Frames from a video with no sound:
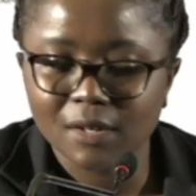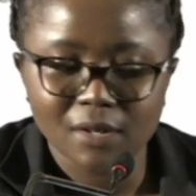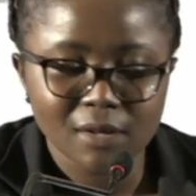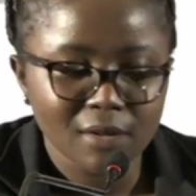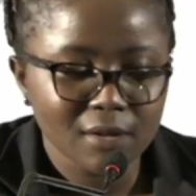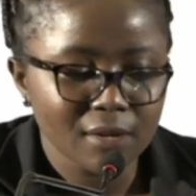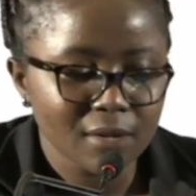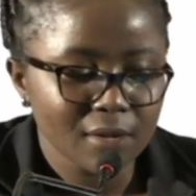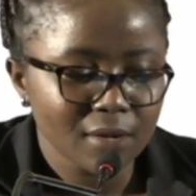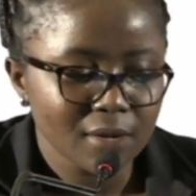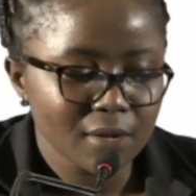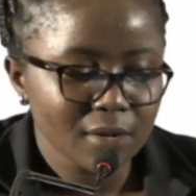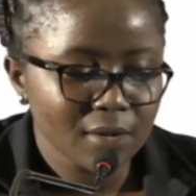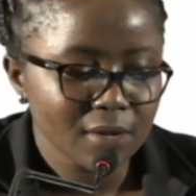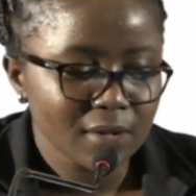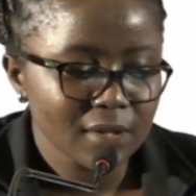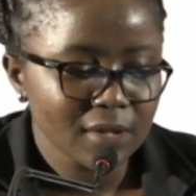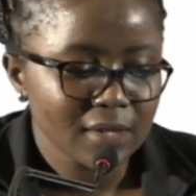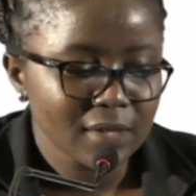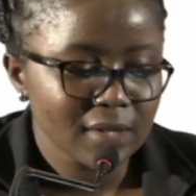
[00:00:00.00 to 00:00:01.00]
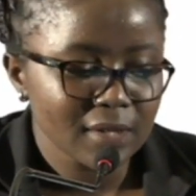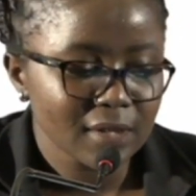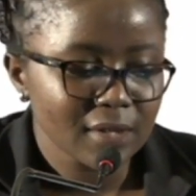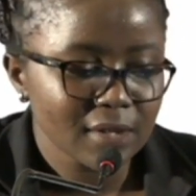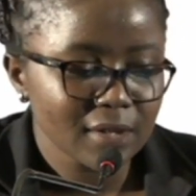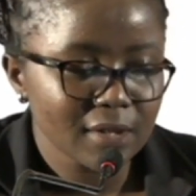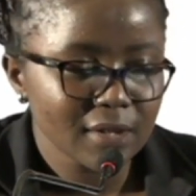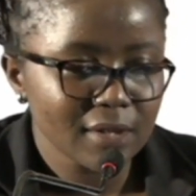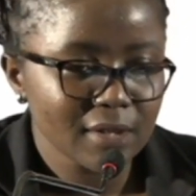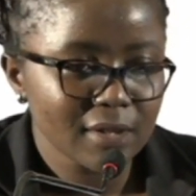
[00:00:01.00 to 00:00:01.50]

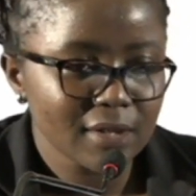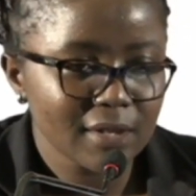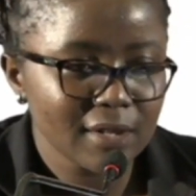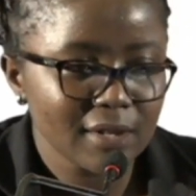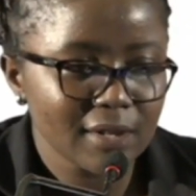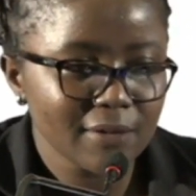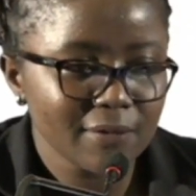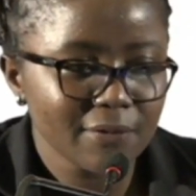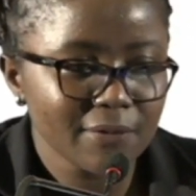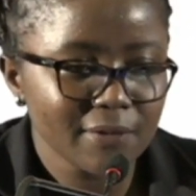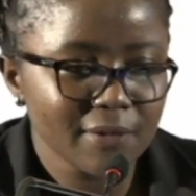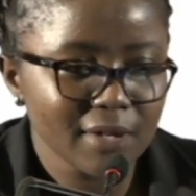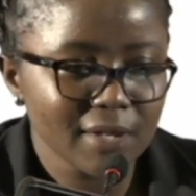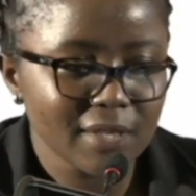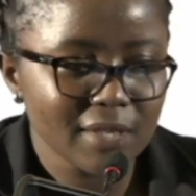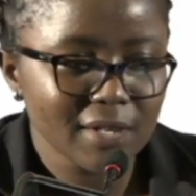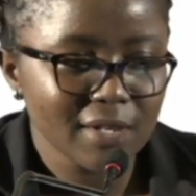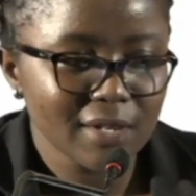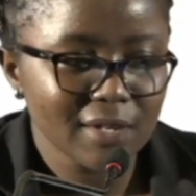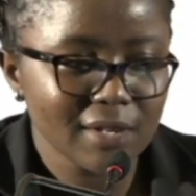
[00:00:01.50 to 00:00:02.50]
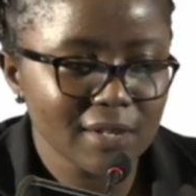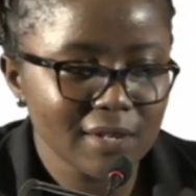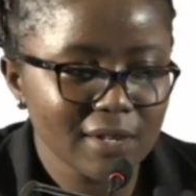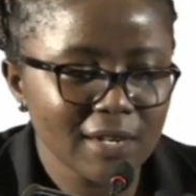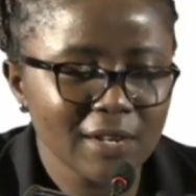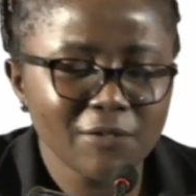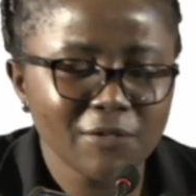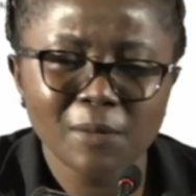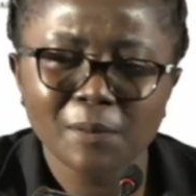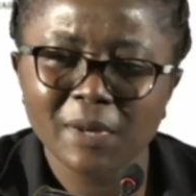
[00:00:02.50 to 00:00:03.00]
Kilifi, I think
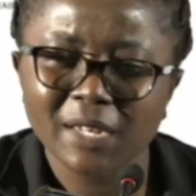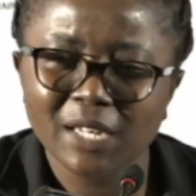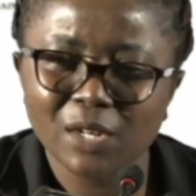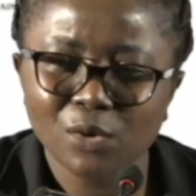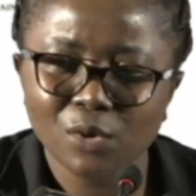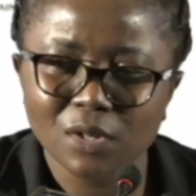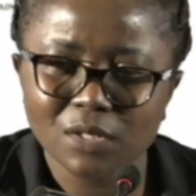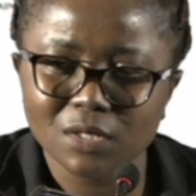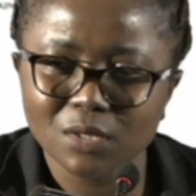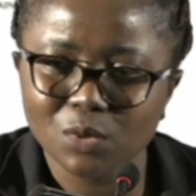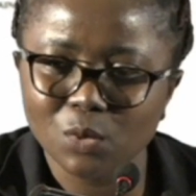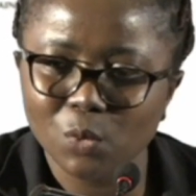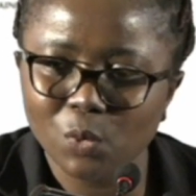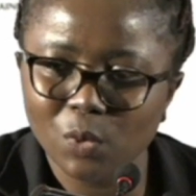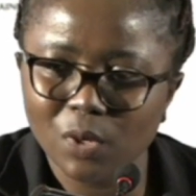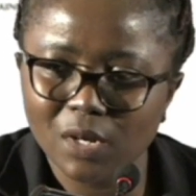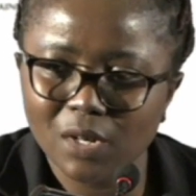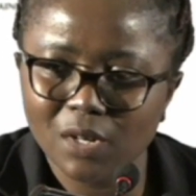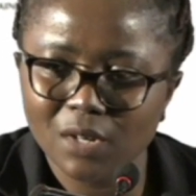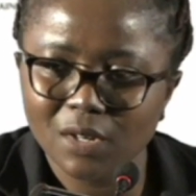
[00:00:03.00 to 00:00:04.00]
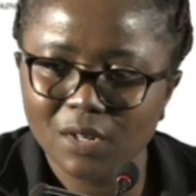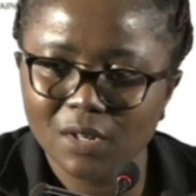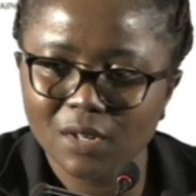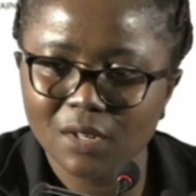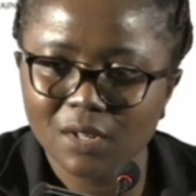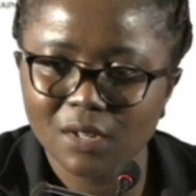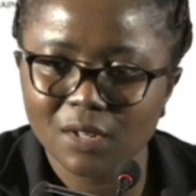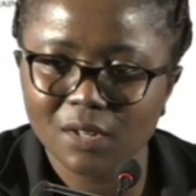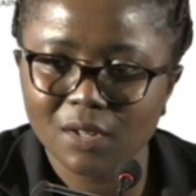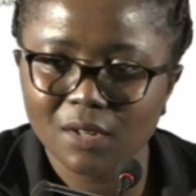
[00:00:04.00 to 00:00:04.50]
Kilifi Medical School.
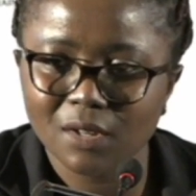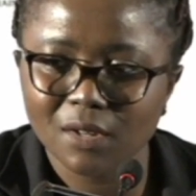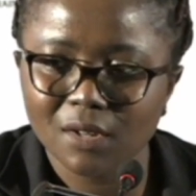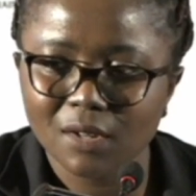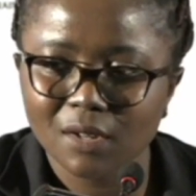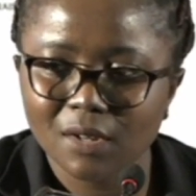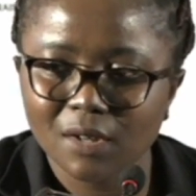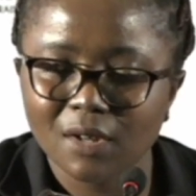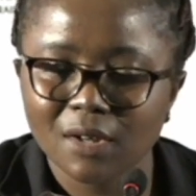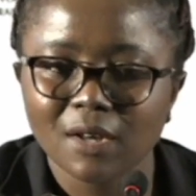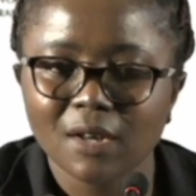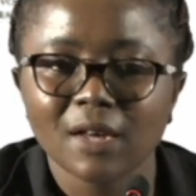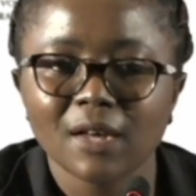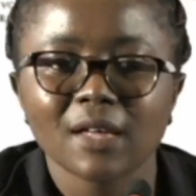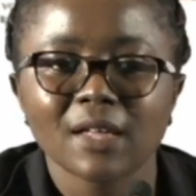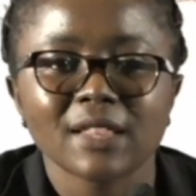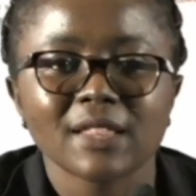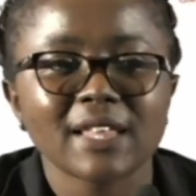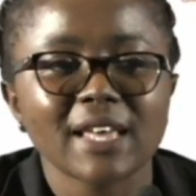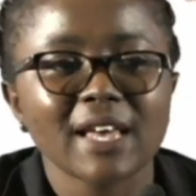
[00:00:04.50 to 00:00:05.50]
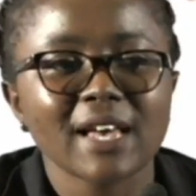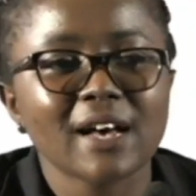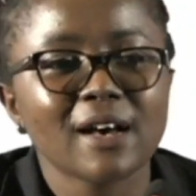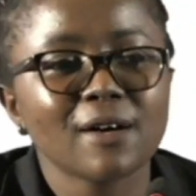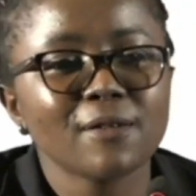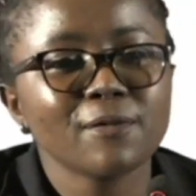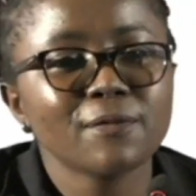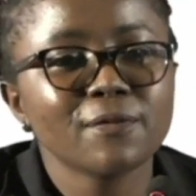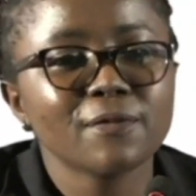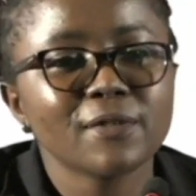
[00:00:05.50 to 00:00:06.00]
They
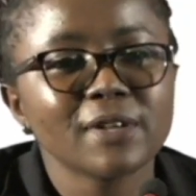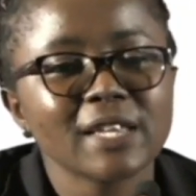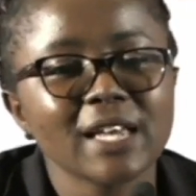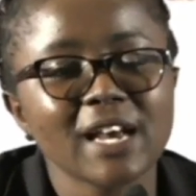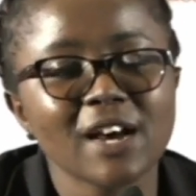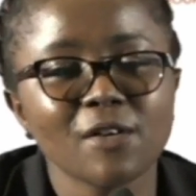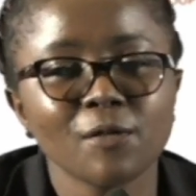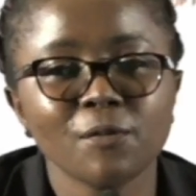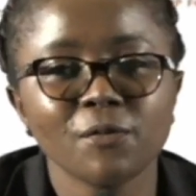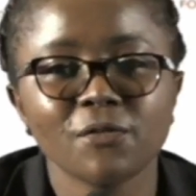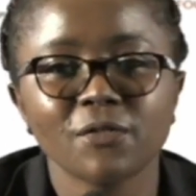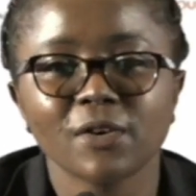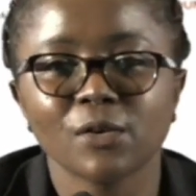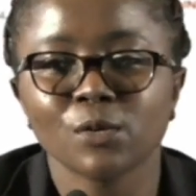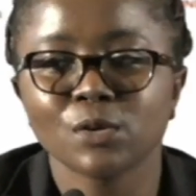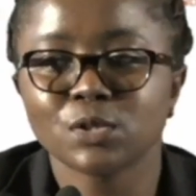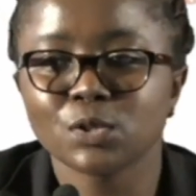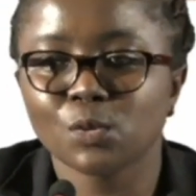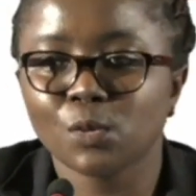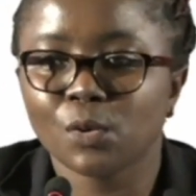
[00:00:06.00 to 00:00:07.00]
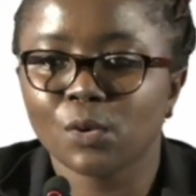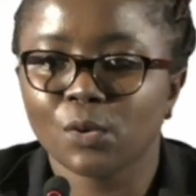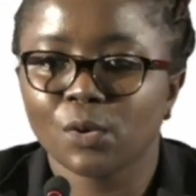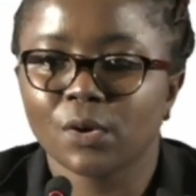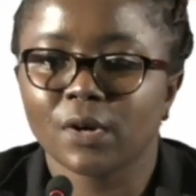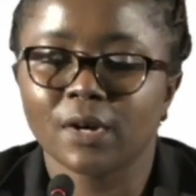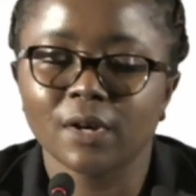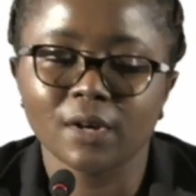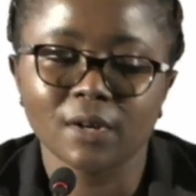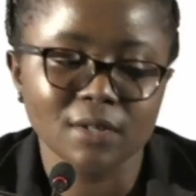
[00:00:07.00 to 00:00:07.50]
have
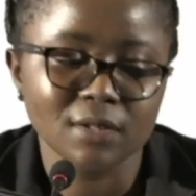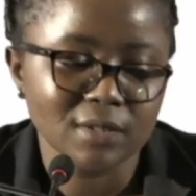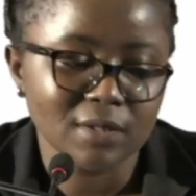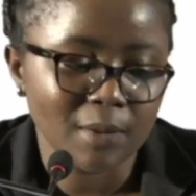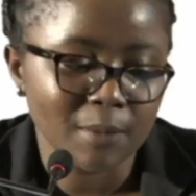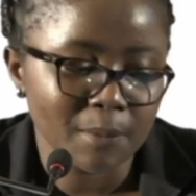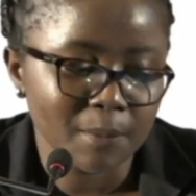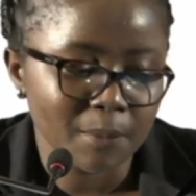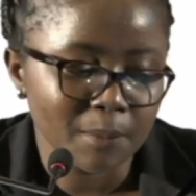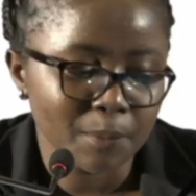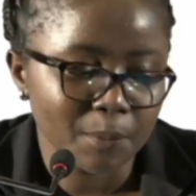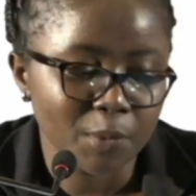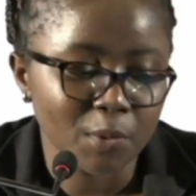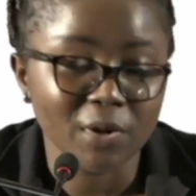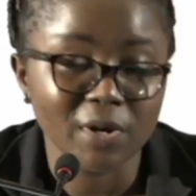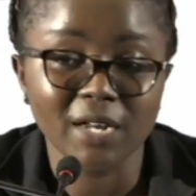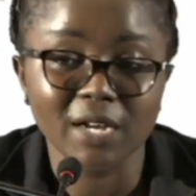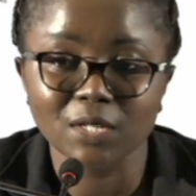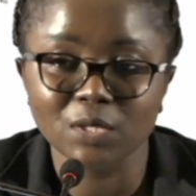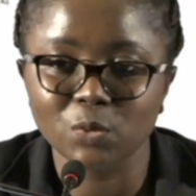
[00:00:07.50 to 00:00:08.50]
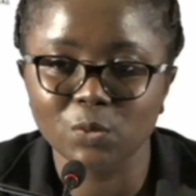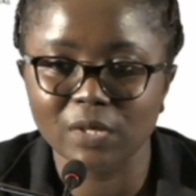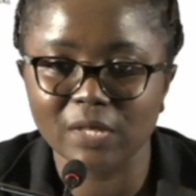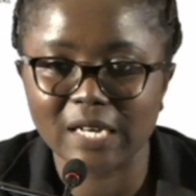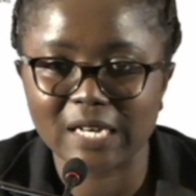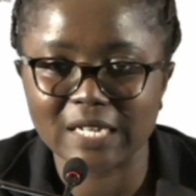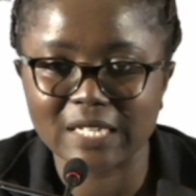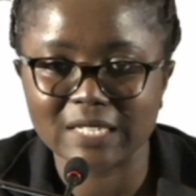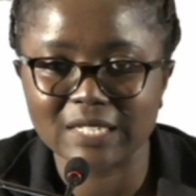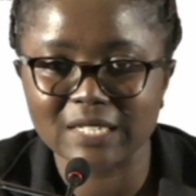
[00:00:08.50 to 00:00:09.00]
also some products with
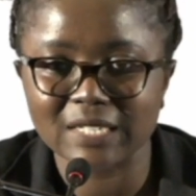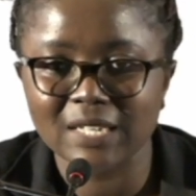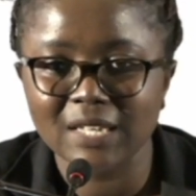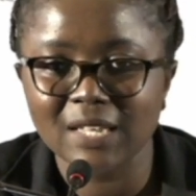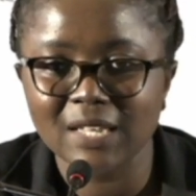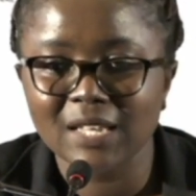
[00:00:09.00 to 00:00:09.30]
us.